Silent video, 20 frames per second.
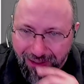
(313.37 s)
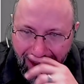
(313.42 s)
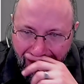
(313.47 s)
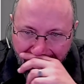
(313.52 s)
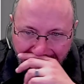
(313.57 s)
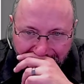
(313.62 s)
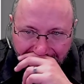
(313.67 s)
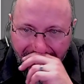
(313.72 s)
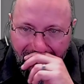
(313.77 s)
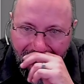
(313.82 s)

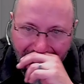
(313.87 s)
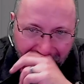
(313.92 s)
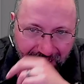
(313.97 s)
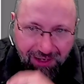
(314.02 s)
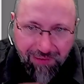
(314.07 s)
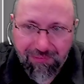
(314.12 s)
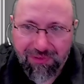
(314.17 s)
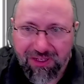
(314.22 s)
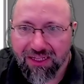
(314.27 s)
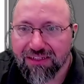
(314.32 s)

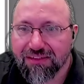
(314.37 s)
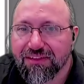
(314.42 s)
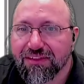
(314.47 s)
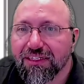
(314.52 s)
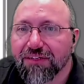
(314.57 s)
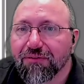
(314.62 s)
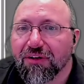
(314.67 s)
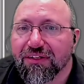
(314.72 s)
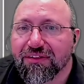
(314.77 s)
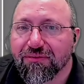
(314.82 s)
but let's see
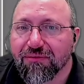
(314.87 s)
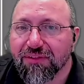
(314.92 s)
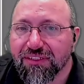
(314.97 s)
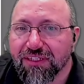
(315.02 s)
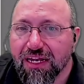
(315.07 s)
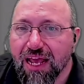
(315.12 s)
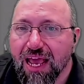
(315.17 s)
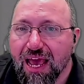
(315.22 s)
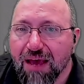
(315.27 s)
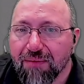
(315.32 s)
what's going
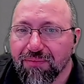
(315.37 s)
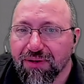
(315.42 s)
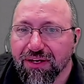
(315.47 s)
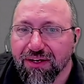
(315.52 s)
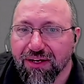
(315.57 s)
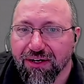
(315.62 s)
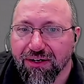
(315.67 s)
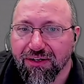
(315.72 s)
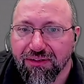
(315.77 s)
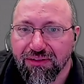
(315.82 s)
to happen
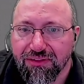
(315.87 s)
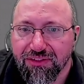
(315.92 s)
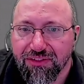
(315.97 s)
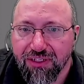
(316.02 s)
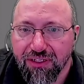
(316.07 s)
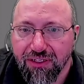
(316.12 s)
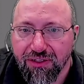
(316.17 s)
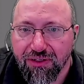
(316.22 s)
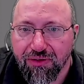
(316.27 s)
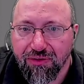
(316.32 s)
here.
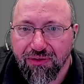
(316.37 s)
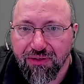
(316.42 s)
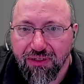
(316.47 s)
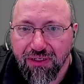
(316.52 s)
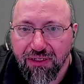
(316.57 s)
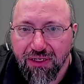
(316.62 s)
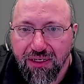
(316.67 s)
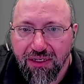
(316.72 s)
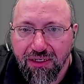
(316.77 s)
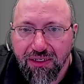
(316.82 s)
So
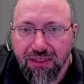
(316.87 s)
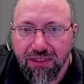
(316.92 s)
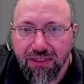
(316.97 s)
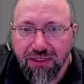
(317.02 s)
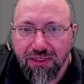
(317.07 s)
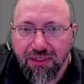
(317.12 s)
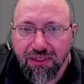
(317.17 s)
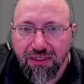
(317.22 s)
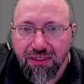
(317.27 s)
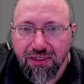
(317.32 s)

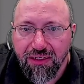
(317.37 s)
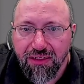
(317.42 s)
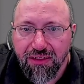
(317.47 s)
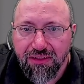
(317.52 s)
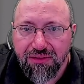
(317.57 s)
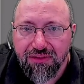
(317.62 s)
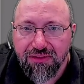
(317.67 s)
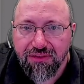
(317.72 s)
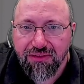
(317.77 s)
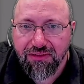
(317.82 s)

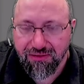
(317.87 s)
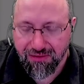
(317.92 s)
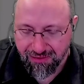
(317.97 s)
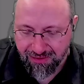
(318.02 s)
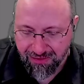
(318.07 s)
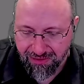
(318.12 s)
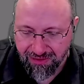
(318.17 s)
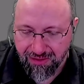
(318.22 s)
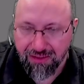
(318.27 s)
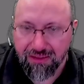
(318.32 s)
let's
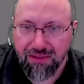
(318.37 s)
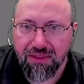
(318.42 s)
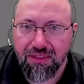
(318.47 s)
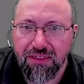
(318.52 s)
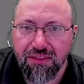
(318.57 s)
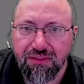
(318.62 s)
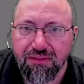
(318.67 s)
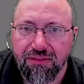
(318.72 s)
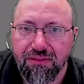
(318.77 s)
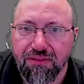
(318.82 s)
delete
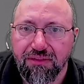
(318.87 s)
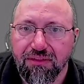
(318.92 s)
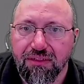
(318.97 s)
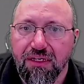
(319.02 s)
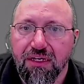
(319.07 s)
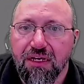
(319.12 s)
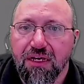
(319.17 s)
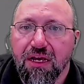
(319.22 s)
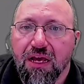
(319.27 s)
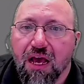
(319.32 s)
this.
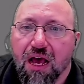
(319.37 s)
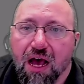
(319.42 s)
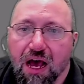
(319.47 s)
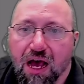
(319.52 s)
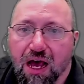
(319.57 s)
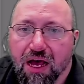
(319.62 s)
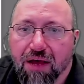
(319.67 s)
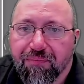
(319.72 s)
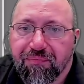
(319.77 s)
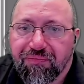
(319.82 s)

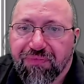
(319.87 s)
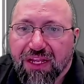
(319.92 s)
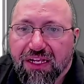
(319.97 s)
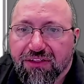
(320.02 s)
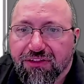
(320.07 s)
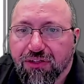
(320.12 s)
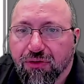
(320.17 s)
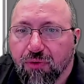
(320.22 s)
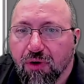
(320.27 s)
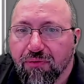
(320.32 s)

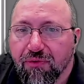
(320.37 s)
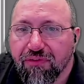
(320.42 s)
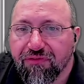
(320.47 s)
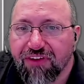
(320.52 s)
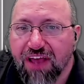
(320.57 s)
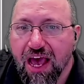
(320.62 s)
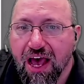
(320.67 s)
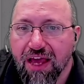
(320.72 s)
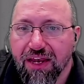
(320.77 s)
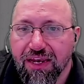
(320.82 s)
So what we've
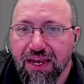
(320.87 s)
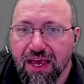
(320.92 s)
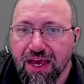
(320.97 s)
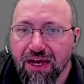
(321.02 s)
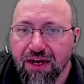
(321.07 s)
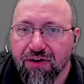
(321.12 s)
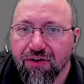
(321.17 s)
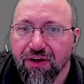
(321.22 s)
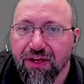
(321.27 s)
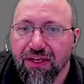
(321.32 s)
got
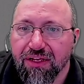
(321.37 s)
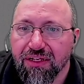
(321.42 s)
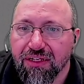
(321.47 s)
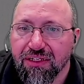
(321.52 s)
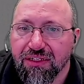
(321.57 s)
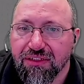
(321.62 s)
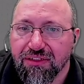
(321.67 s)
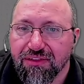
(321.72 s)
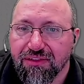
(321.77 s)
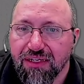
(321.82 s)
now
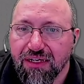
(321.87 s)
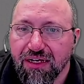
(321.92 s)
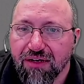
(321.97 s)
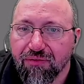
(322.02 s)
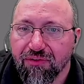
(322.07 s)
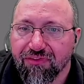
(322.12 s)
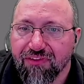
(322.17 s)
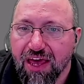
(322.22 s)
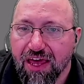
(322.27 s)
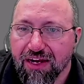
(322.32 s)
is
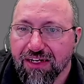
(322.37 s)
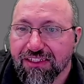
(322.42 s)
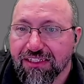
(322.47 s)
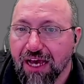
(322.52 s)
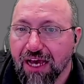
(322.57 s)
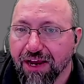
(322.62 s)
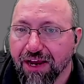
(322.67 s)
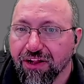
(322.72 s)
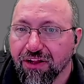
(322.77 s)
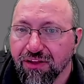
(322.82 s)
we've got a
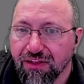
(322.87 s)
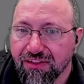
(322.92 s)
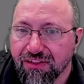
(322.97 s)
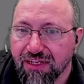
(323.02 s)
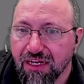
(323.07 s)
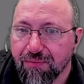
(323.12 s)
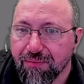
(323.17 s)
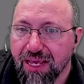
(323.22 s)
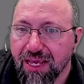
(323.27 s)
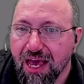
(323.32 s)
title that's going
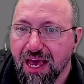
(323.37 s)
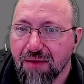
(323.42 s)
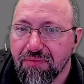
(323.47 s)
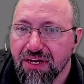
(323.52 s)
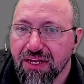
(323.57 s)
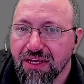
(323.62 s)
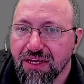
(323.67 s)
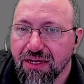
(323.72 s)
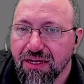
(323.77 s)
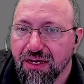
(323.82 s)
to be
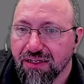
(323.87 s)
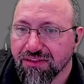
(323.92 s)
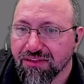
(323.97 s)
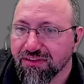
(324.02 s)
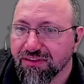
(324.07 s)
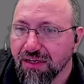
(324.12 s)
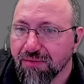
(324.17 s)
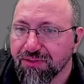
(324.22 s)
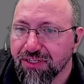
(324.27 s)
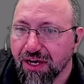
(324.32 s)
happening, a
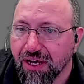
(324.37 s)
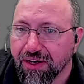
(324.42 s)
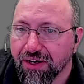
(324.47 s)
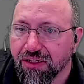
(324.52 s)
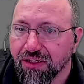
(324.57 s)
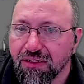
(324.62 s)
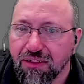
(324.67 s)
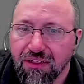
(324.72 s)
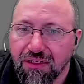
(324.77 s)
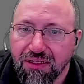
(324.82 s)

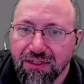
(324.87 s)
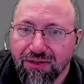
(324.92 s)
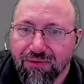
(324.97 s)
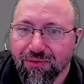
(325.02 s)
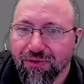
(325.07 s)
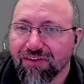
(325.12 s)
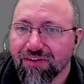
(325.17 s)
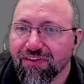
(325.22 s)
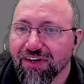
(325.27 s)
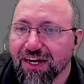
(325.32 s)
subtitle. We're
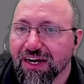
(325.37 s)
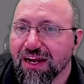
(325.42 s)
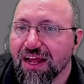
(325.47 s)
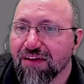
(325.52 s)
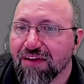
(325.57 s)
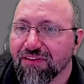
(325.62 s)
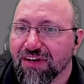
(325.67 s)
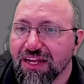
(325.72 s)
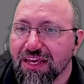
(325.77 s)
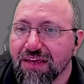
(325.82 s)
even going to have
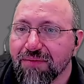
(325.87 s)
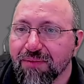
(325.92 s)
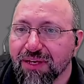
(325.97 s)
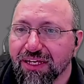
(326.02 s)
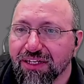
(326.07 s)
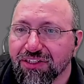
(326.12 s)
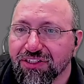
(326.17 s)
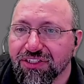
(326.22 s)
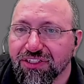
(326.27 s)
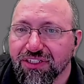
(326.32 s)
an image,